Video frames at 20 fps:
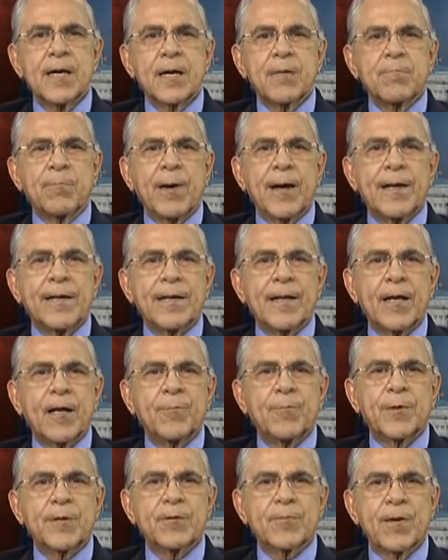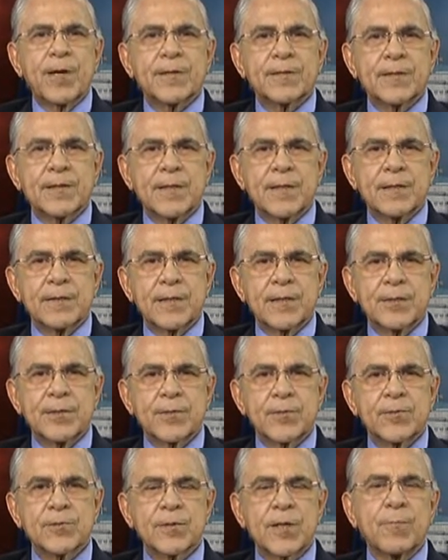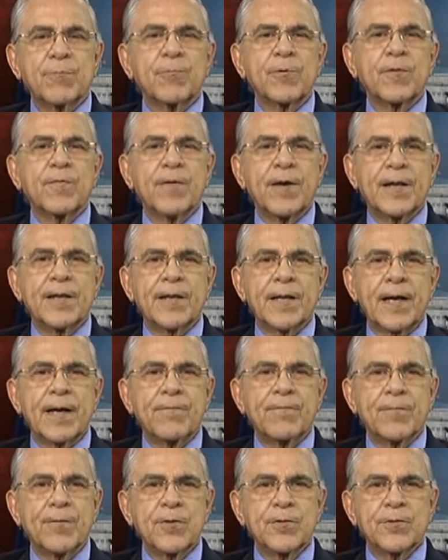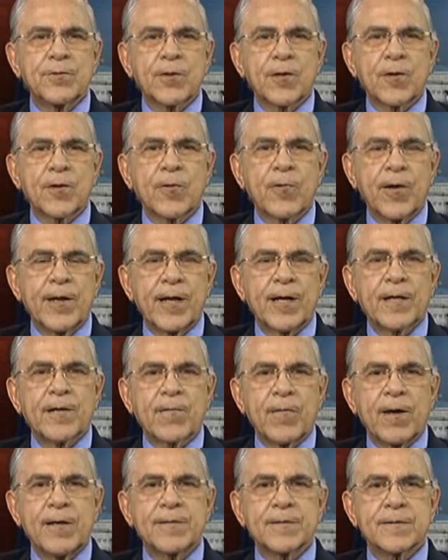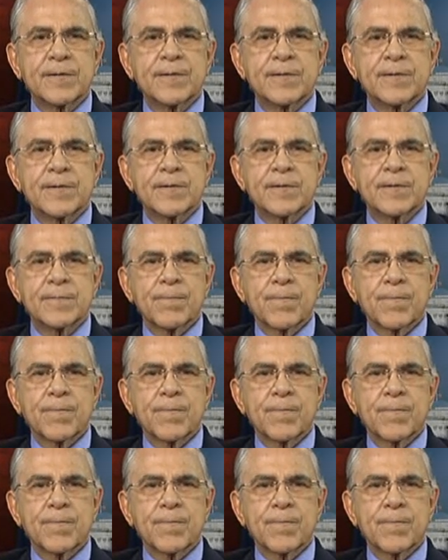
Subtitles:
might help address these issues and prevent a future credit crisis.